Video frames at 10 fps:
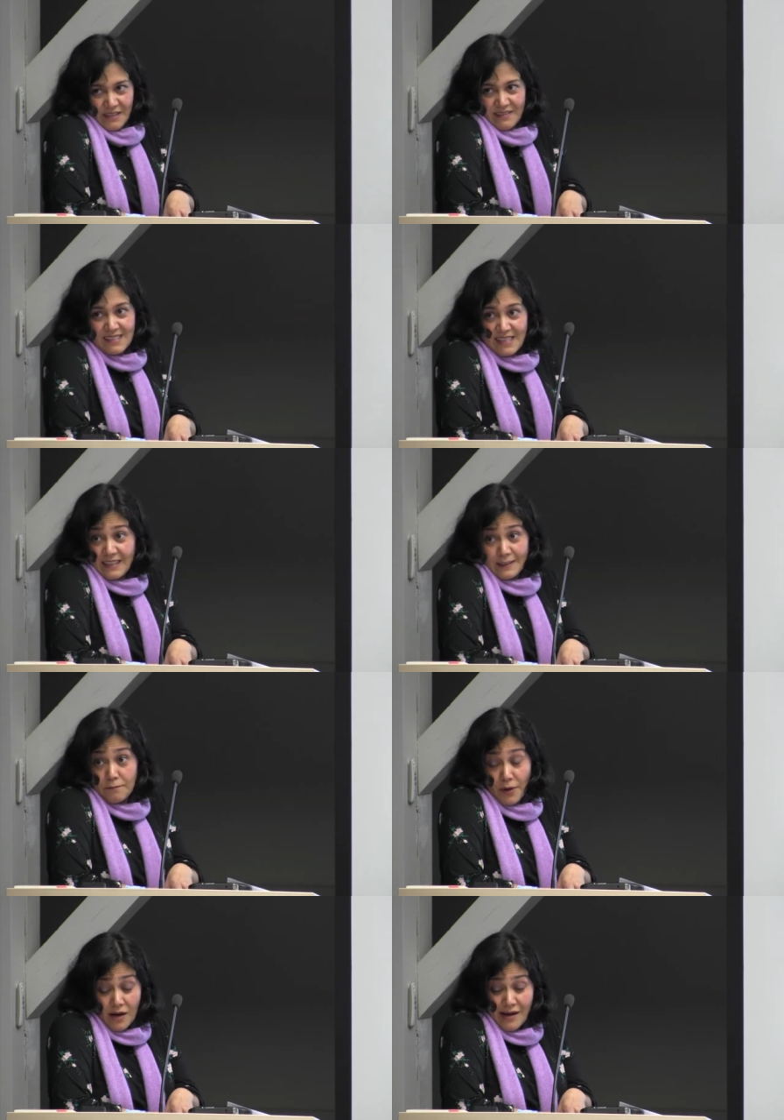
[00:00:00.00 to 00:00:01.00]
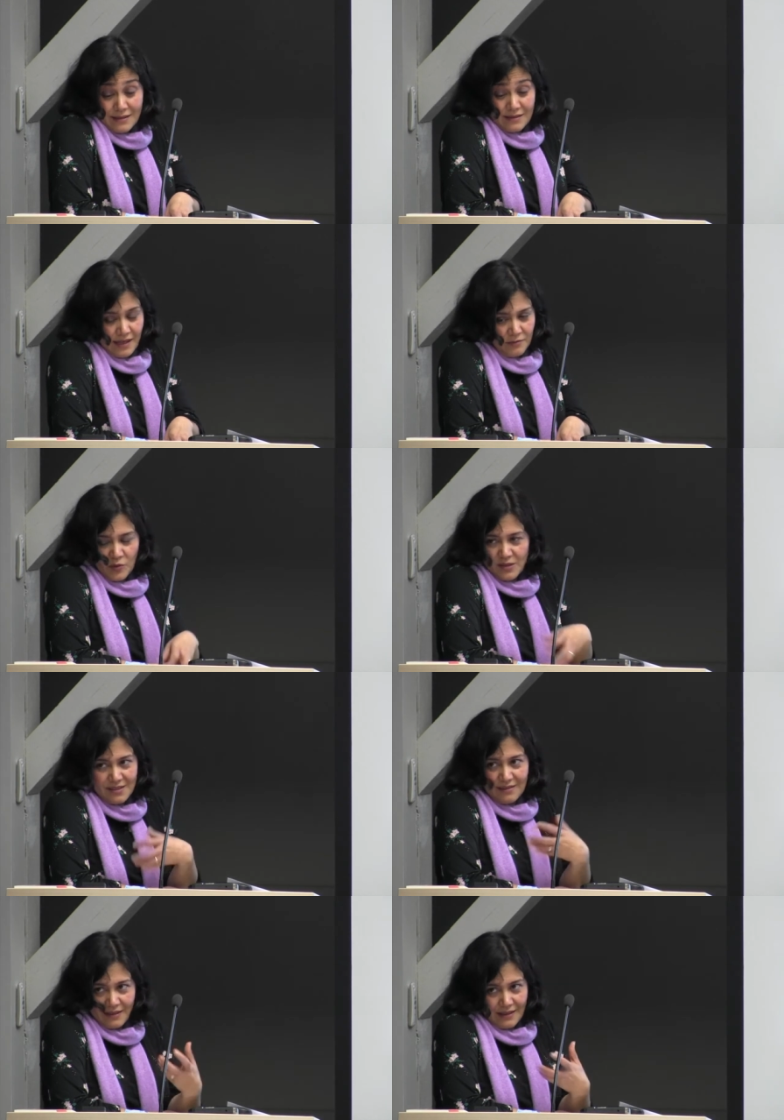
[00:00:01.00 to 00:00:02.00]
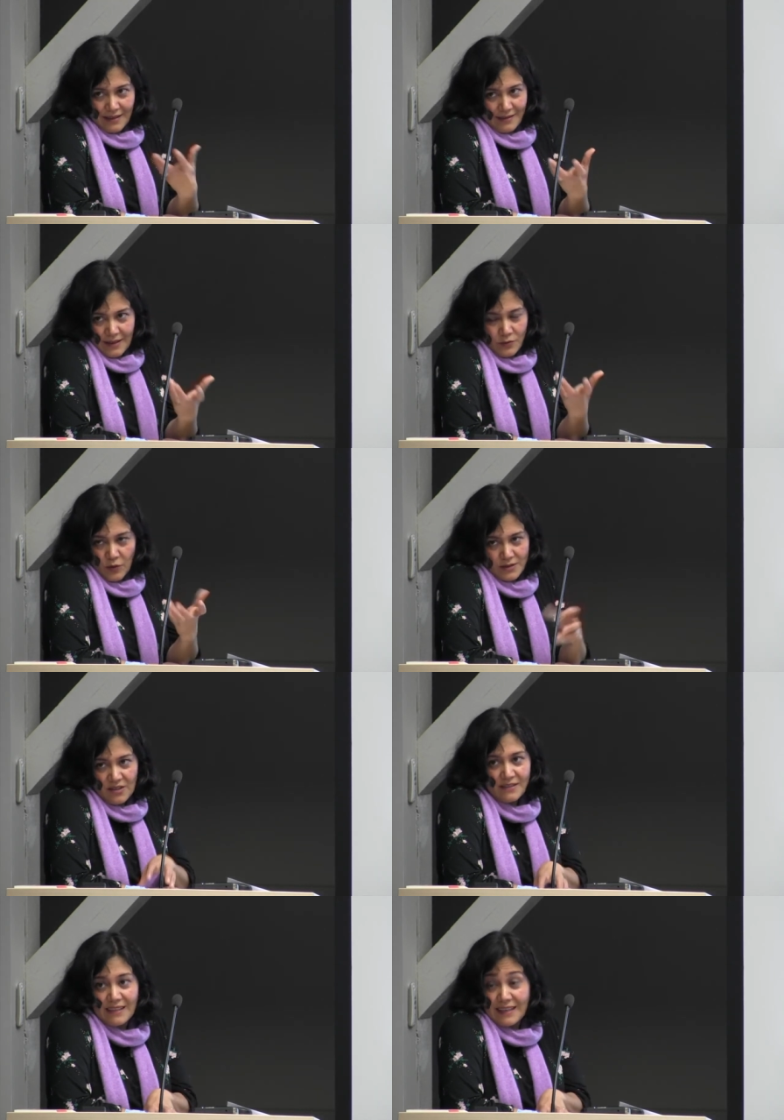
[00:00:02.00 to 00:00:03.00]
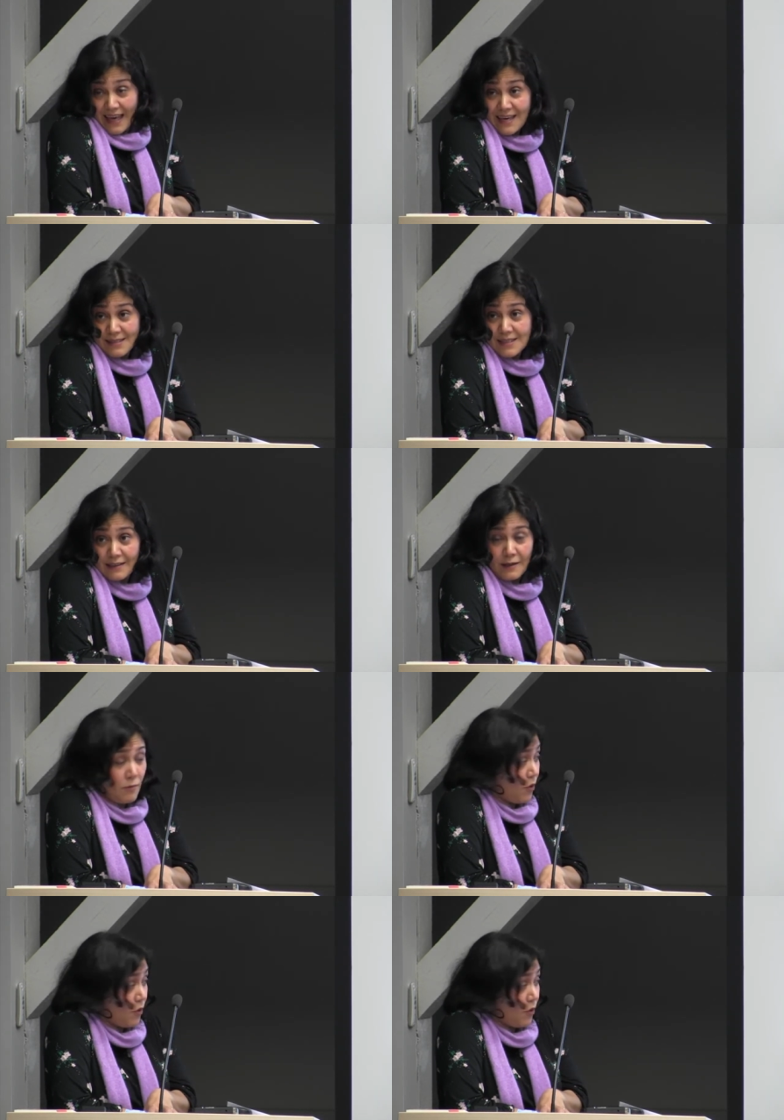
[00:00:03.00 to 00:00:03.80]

In the second part, it was not the case